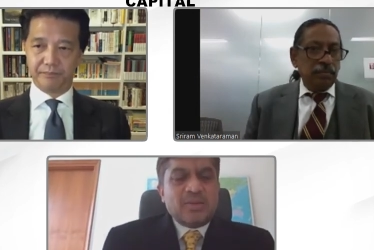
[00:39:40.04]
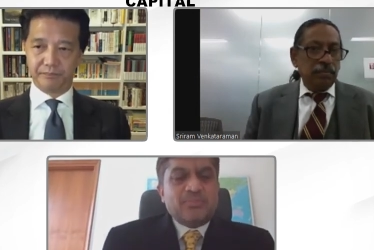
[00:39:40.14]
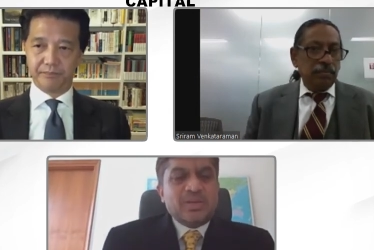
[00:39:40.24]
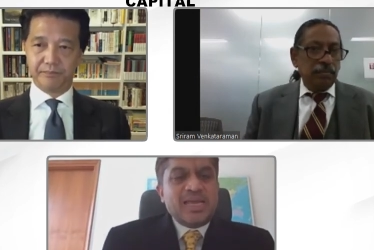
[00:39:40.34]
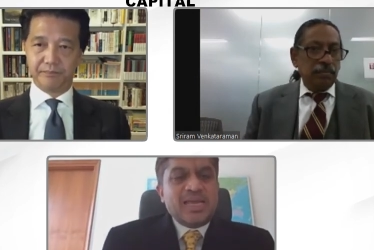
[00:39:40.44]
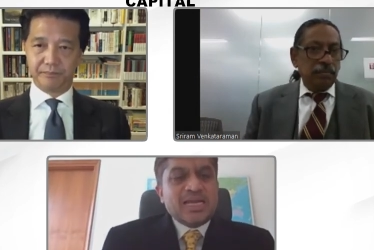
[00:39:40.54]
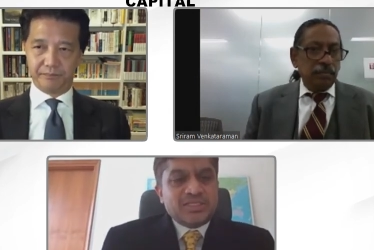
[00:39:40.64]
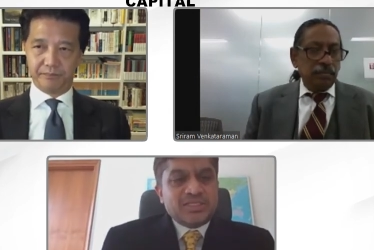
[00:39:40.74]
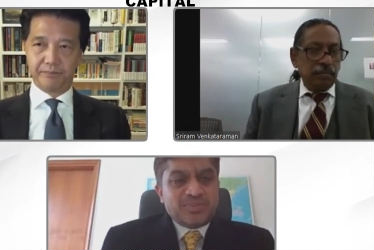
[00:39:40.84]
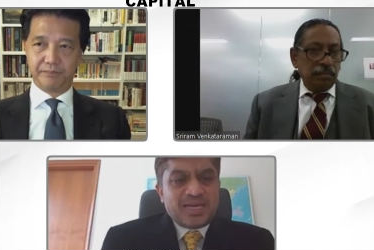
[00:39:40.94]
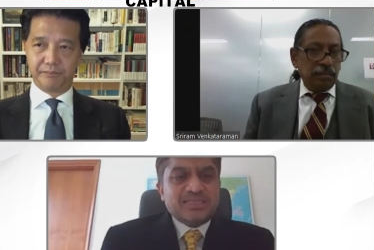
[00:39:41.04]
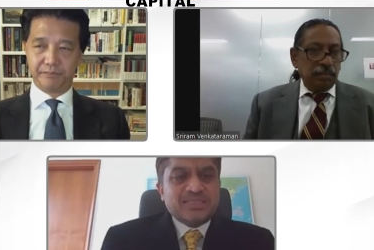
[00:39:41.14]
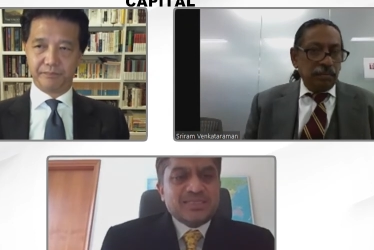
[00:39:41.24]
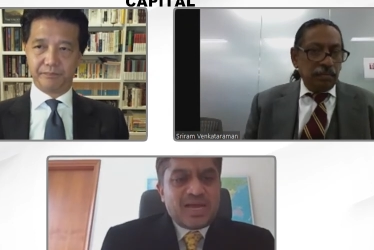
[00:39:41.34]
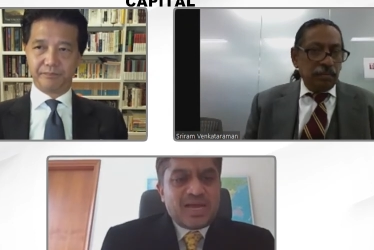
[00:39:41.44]
Speaker 1: But the entry price
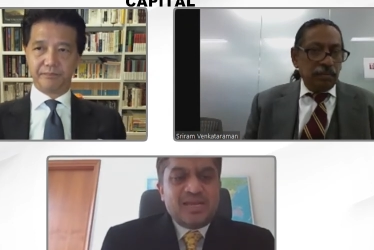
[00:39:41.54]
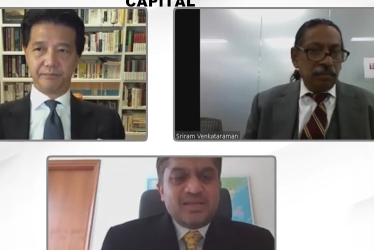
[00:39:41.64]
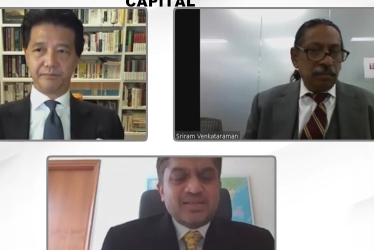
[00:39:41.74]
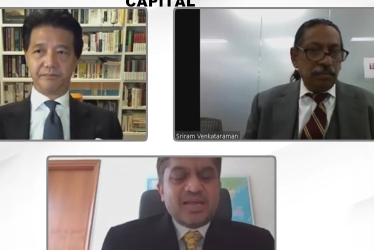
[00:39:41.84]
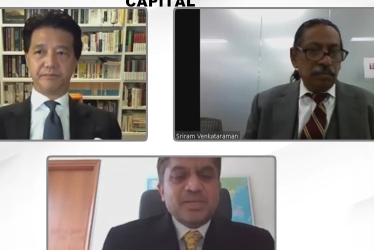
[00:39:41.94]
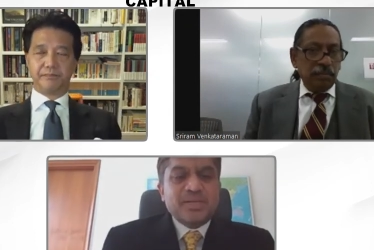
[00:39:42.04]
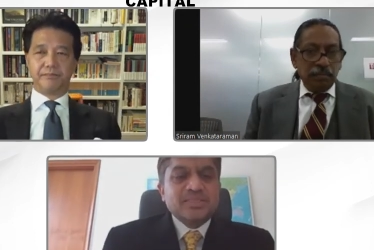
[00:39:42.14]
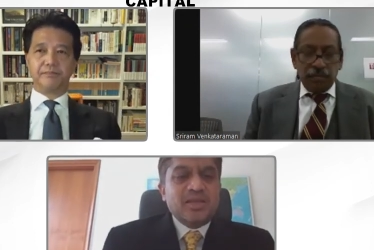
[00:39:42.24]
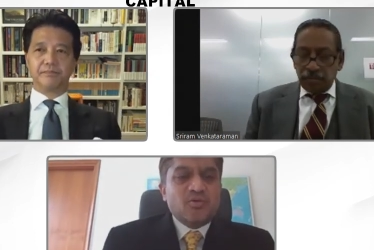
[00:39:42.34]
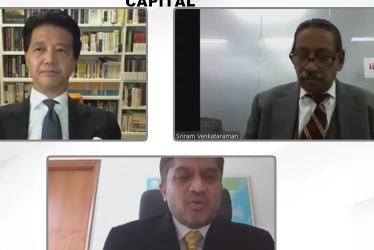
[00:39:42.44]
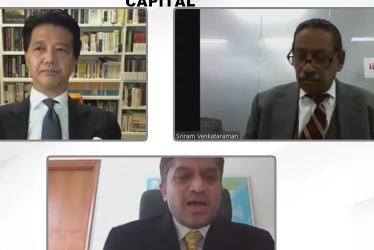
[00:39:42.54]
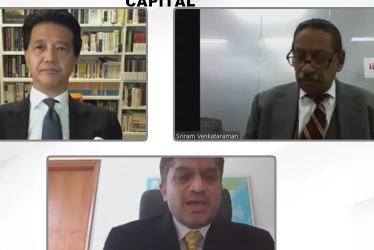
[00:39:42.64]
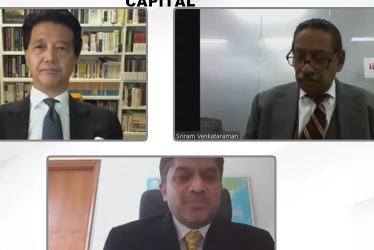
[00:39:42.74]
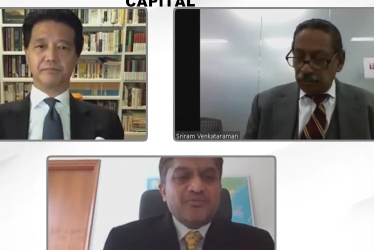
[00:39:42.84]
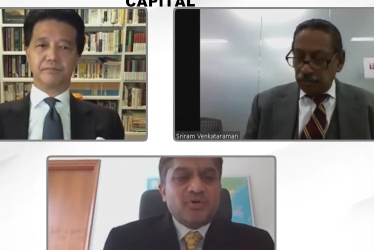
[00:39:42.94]
is high. That means the
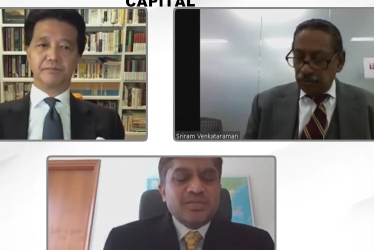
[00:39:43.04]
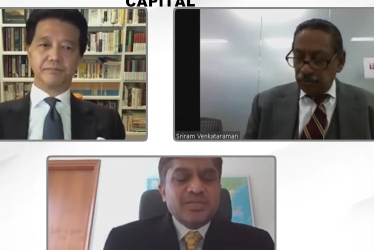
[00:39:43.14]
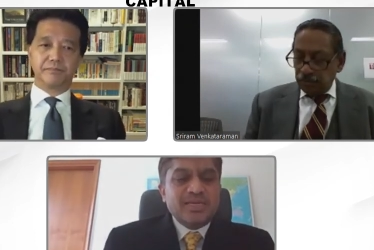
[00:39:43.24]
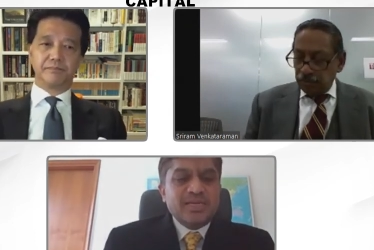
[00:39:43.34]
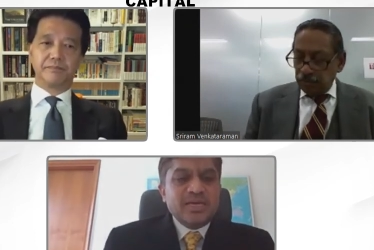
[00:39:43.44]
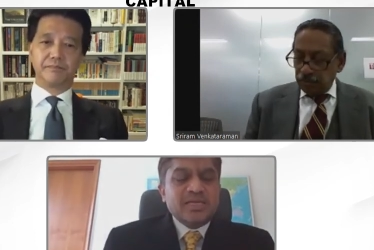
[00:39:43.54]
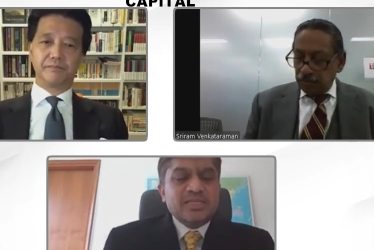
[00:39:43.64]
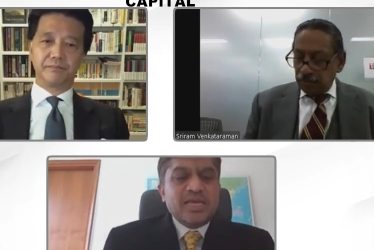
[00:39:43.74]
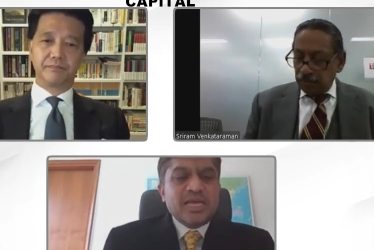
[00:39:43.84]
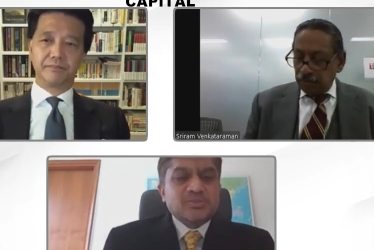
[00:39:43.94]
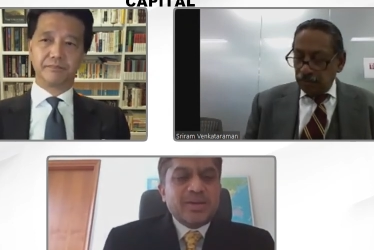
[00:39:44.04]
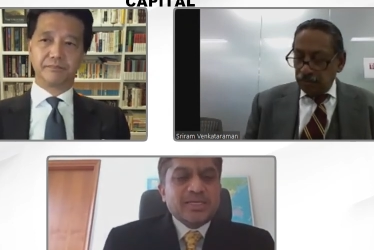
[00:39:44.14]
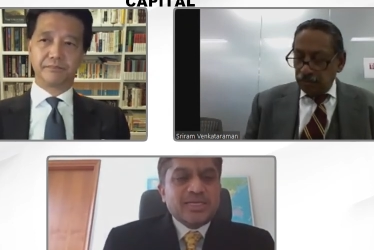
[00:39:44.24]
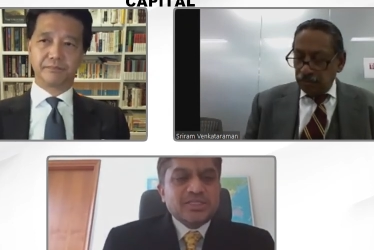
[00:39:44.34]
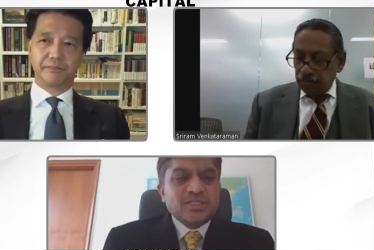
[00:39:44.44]
requirement for the, the
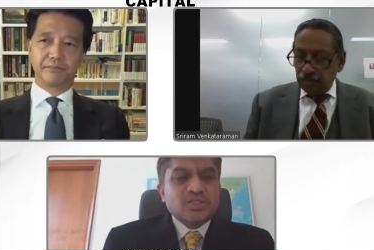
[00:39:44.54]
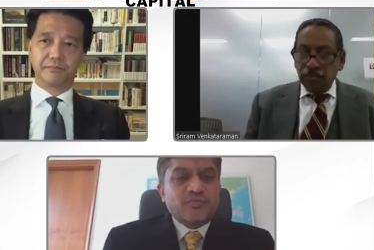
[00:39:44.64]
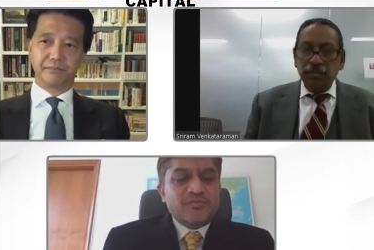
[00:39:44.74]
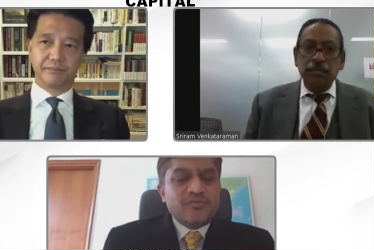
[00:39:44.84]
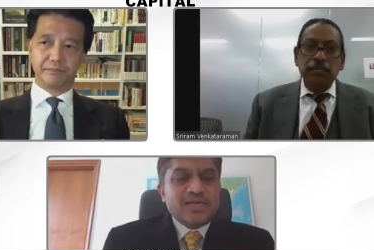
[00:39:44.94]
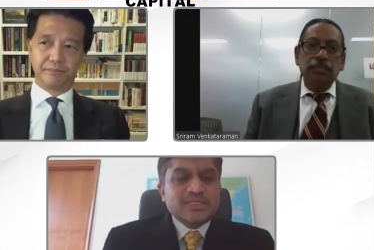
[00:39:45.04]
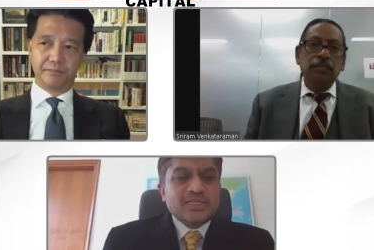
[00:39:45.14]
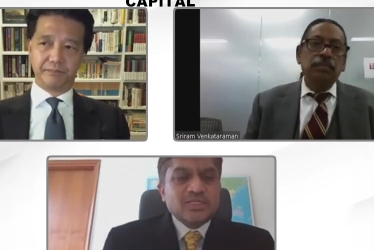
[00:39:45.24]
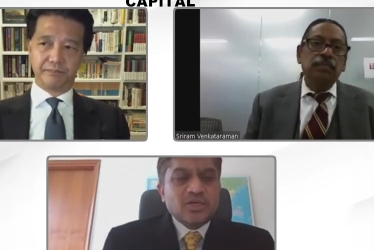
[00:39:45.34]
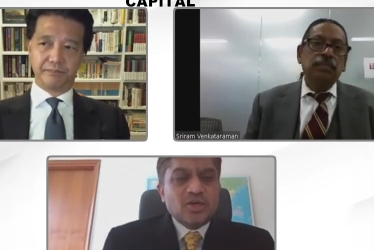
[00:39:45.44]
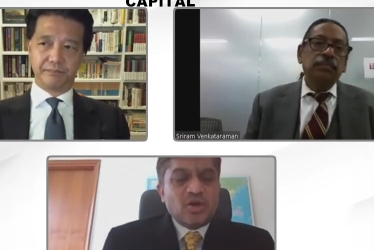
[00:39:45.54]
expectations of investors,